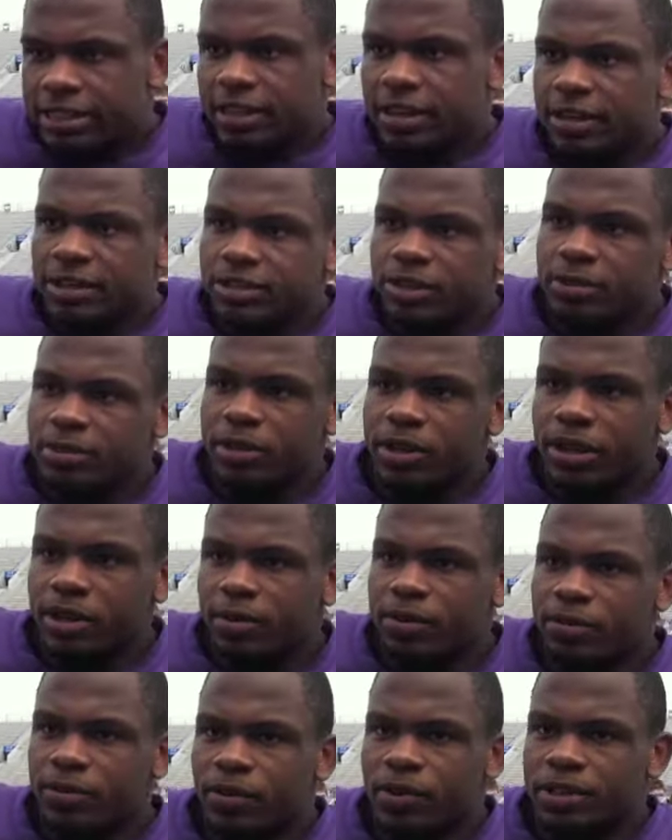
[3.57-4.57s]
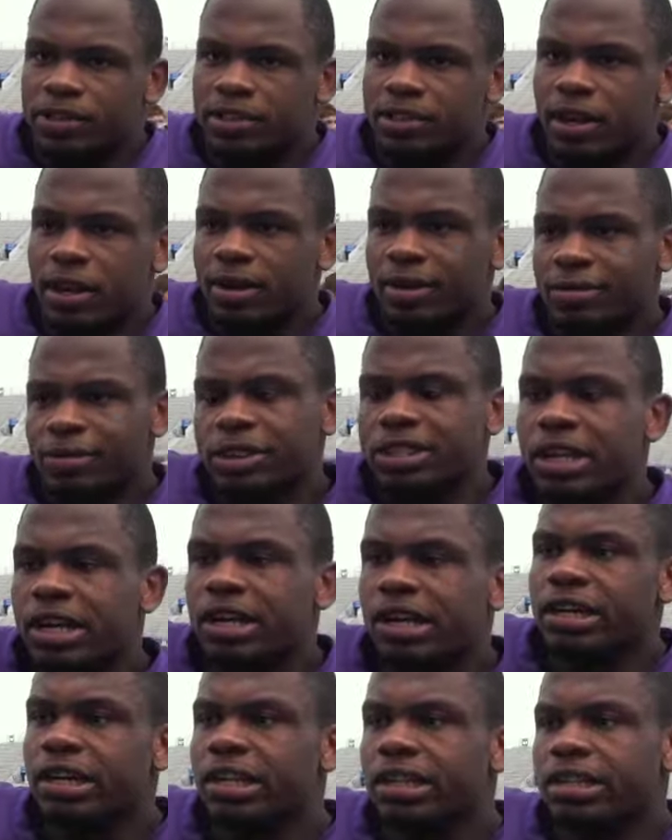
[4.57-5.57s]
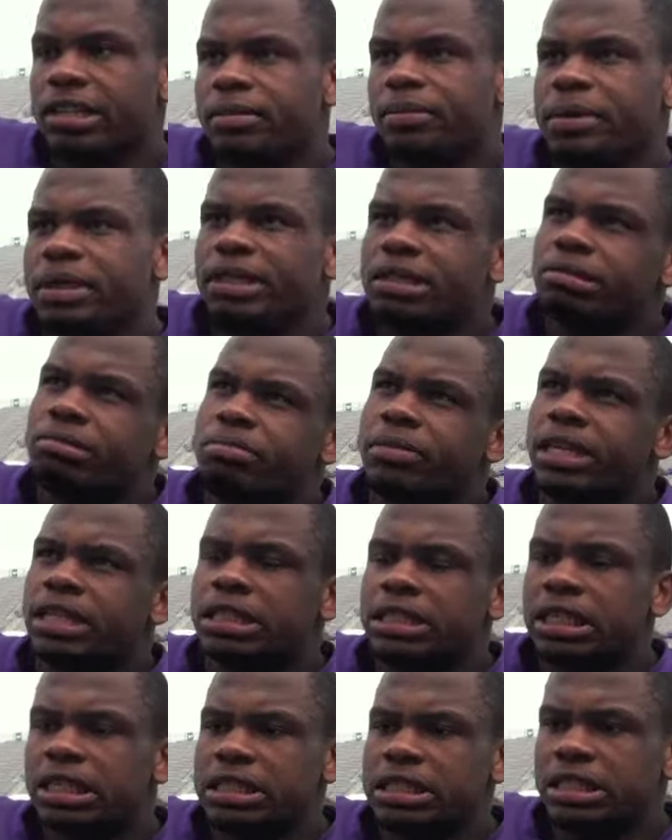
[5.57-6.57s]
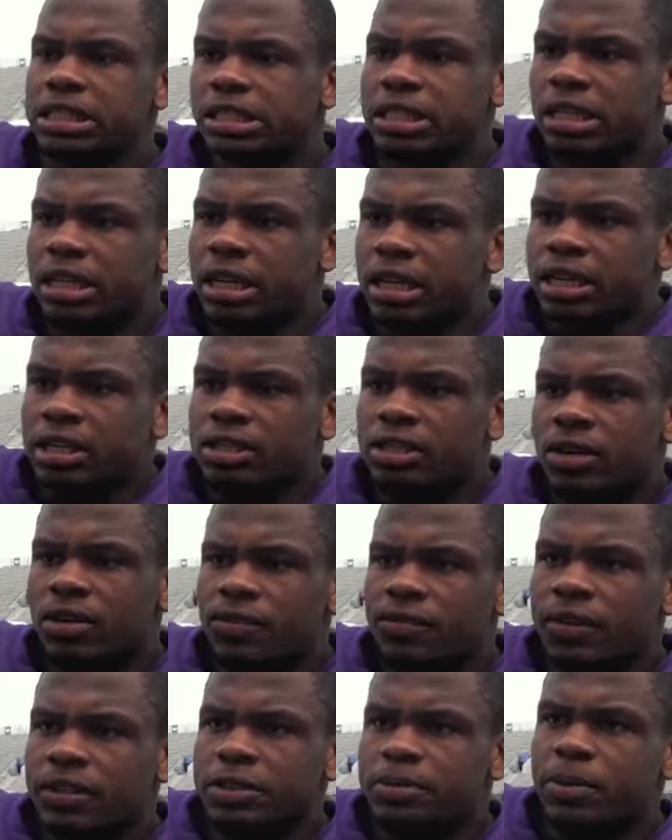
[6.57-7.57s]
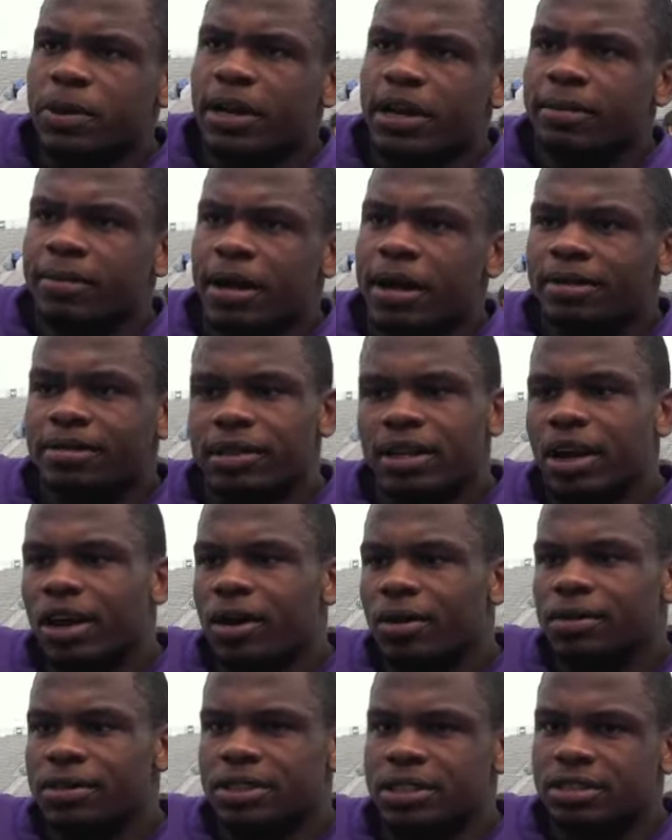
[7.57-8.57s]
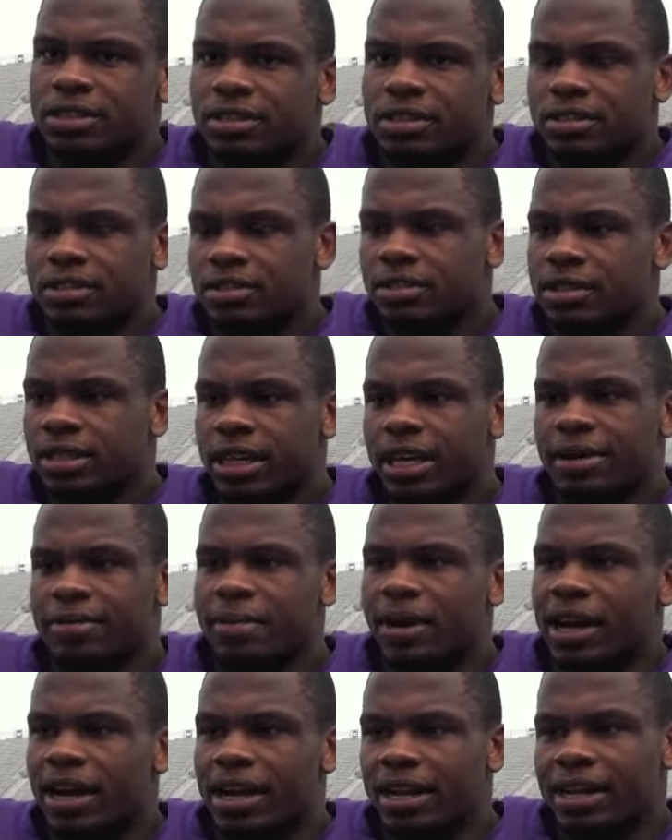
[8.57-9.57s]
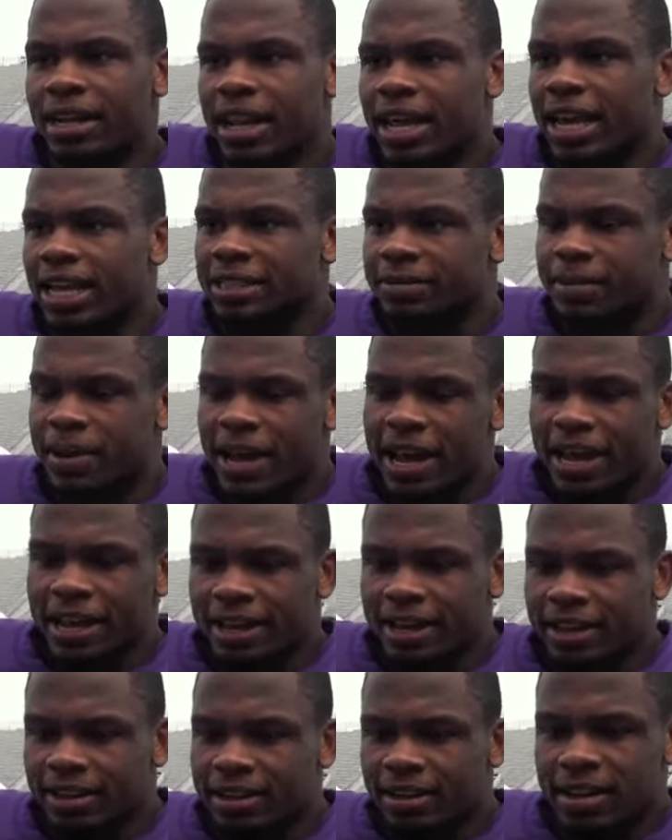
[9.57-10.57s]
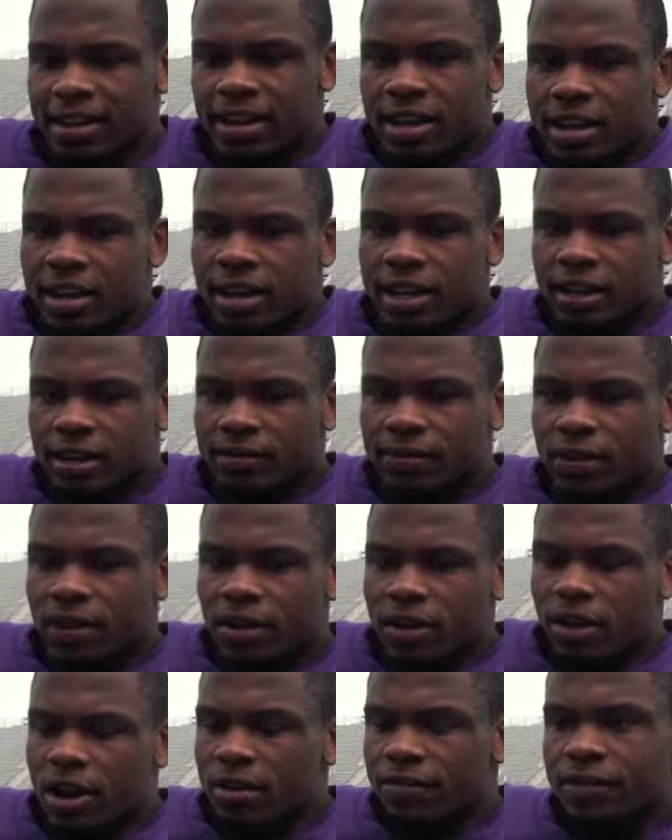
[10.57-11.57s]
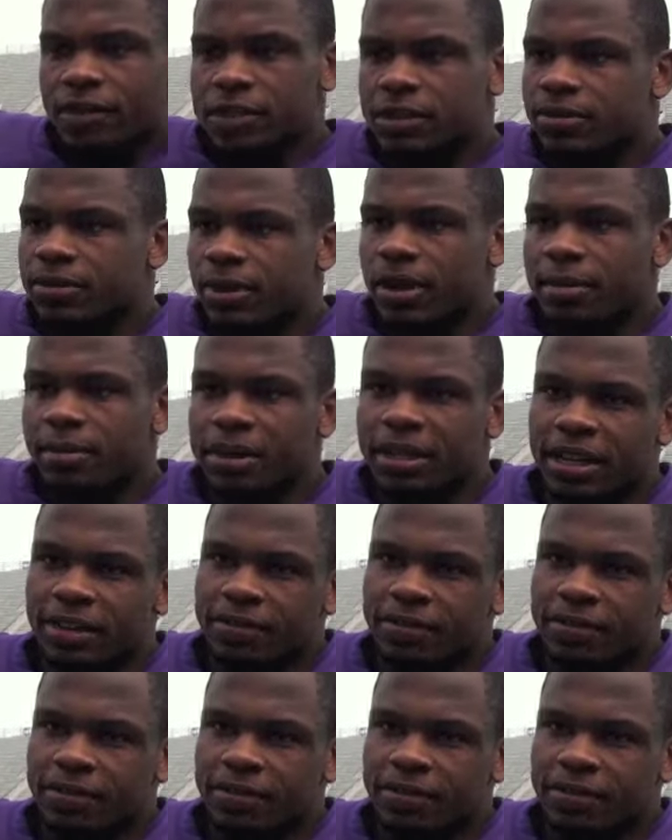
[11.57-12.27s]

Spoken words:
summer camp before, so I returned at mid-season. So for the spring, my goal was just to get my legs back and get in the flow of offense and